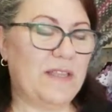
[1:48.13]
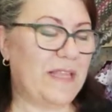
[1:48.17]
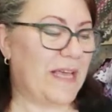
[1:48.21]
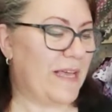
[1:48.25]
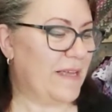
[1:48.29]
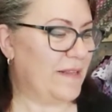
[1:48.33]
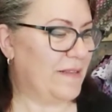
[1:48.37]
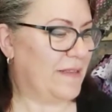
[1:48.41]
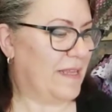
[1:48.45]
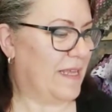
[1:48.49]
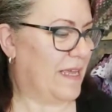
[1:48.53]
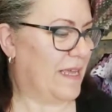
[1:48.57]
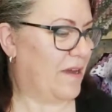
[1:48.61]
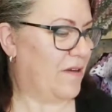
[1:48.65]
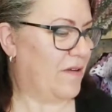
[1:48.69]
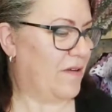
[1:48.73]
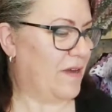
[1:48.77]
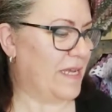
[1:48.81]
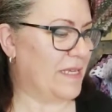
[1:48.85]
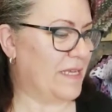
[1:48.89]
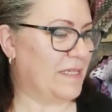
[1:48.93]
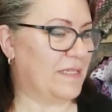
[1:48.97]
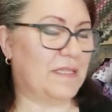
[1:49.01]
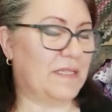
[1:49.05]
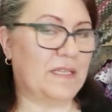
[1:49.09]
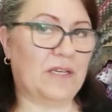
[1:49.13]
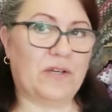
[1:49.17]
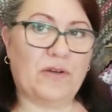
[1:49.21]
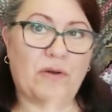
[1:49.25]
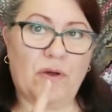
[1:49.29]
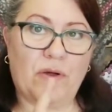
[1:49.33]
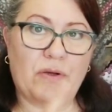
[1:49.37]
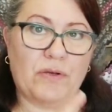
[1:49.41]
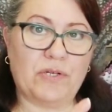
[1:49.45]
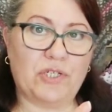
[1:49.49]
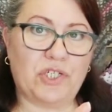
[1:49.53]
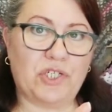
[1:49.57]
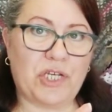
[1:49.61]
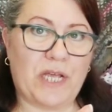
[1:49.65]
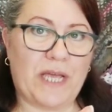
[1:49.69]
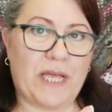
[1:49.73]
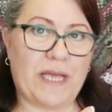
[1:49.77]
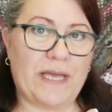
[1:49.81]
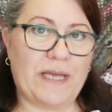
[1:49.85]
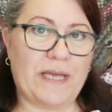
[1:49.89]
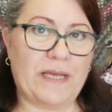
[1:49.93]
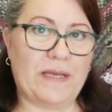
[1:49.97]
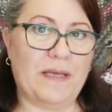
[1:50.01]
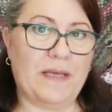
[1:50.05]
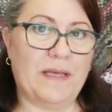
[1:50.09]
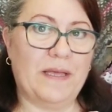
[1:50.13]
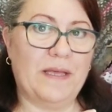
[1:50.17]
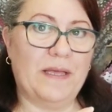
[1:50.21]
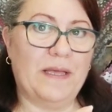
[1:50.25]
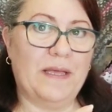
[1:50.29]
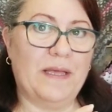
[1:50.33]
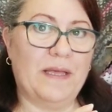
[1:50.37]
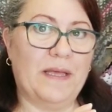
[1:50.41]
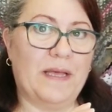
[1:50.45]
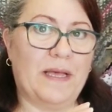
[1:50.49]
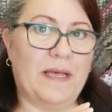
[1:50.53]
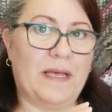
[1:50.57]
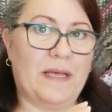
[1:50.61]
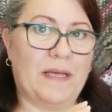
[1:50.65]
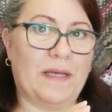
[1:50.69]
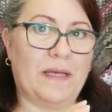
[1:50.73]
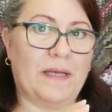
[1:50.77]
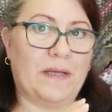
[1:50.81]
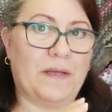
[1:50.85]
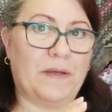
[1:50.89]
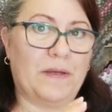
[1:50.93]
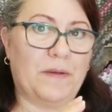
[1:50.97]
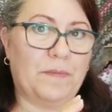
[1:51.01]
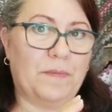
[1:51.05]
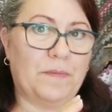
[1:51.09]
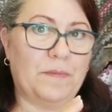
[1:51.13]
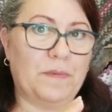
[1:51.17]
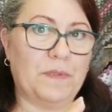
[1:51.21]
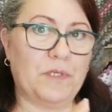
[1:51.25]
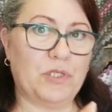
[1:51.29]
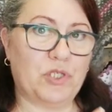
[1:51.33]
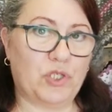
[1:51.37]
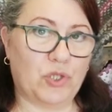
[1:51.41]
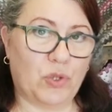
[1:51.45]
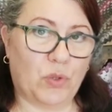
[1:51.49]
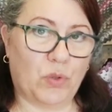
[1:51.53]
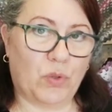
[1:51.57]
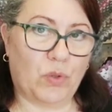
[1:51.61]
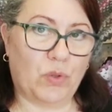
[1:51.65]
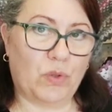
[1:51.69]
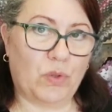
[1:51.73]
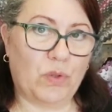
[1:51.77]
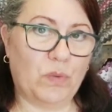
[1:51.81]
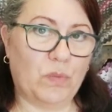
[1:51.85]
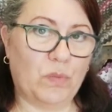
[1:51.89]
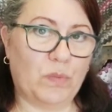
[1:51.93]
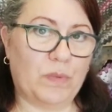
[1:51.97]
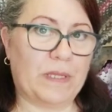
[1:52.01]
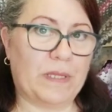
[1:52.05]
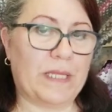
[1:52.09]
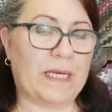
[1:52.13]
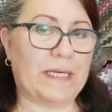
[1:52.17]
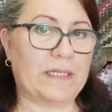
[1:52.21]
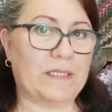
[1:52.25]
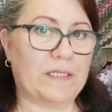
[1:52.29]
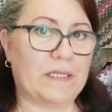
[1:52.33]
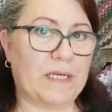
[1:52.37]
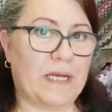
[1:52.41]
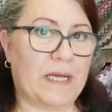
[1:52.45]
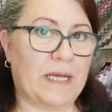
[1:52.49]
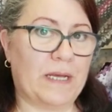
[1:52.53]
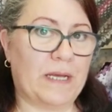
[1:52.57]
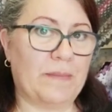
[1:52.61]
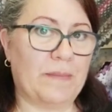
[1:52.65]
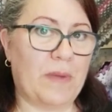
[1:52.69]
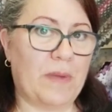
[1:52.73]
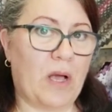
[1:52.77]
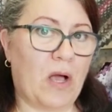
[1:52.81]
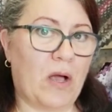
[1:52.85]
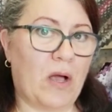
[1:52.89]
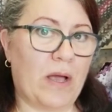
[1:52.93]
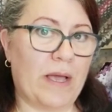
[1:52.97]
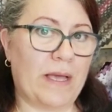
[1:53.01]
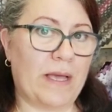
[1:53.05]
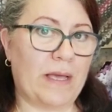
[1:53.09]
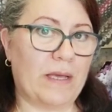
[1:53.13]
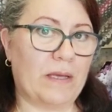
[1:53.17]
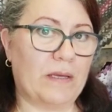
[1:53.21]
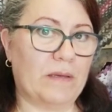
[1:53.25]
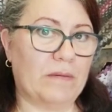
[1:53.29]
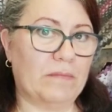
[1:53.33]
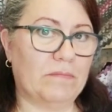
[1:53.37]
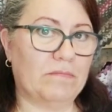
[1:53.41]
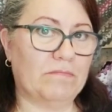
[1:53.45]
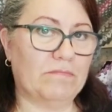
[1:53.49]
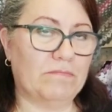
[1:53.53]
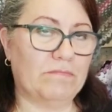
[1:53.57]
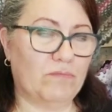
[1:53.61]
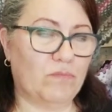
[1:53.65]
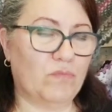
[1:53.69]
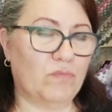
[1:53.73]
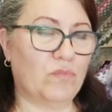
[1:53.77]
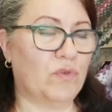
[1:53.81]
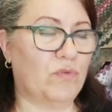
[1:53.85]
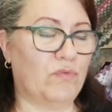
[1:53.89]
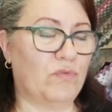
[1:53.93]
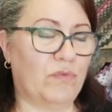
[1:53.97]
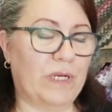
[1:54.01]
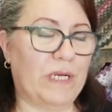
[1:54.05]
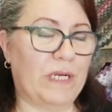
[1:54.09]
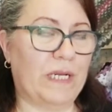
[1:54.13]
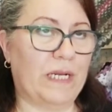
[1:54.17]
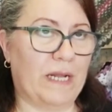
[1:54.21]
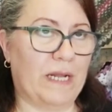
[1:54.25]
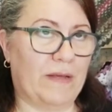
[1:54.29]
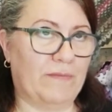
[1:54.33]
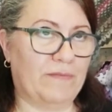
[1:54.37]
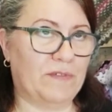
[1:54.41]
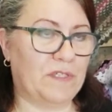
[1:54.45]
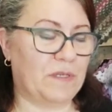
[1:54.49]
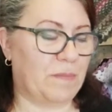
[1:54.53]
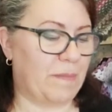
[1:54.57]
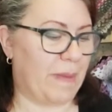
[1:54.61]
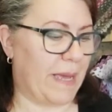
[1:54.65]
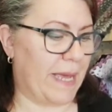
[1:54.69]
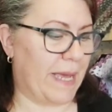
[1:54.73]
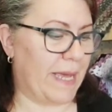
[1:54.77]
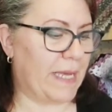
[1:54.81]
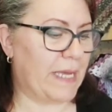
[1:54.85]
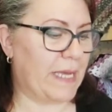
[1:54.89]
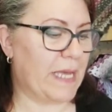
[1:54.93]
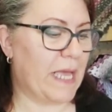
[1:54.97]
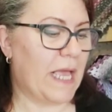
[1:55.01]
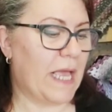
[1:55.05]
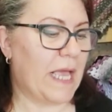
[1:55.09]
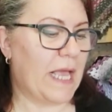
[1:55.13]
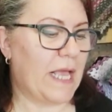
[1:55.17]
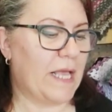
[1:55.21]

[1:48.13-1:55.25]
that there is the crochet shawl that I would really love to make.